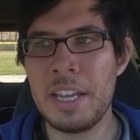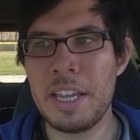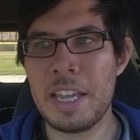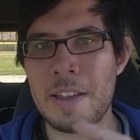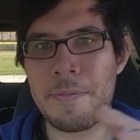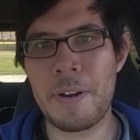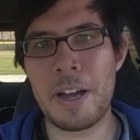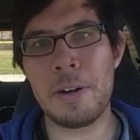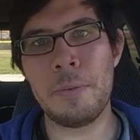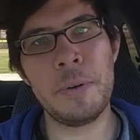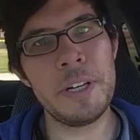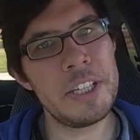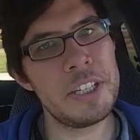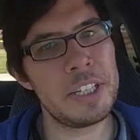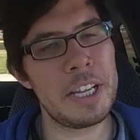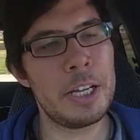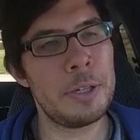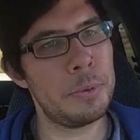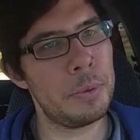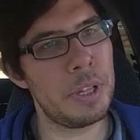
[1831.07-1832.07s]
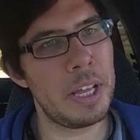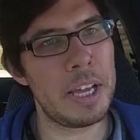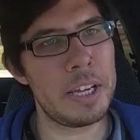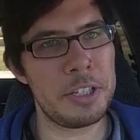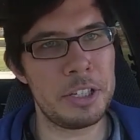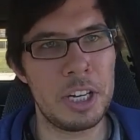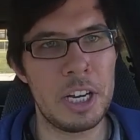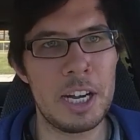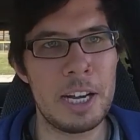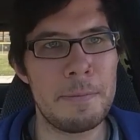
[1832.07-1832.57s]
If I reschedule that
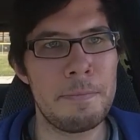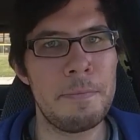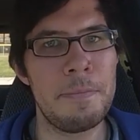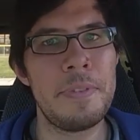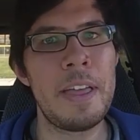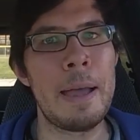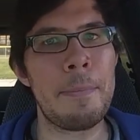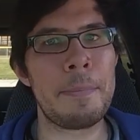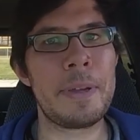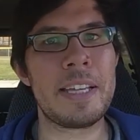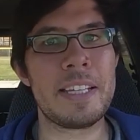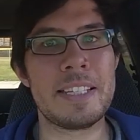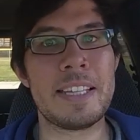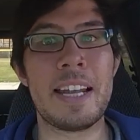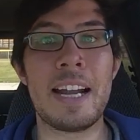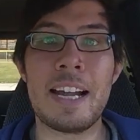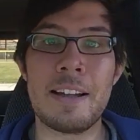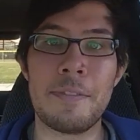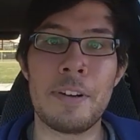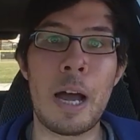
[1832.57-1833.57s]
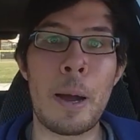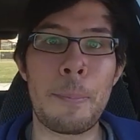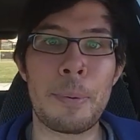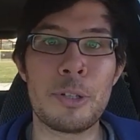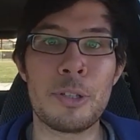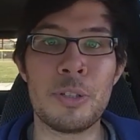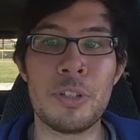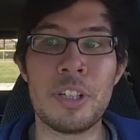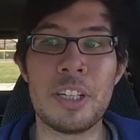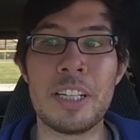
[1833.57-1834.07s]
job, that means that I have an
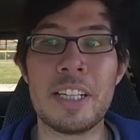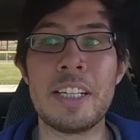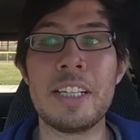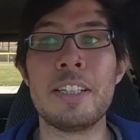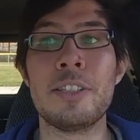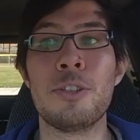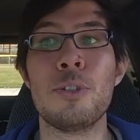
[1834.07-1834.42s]
opportunity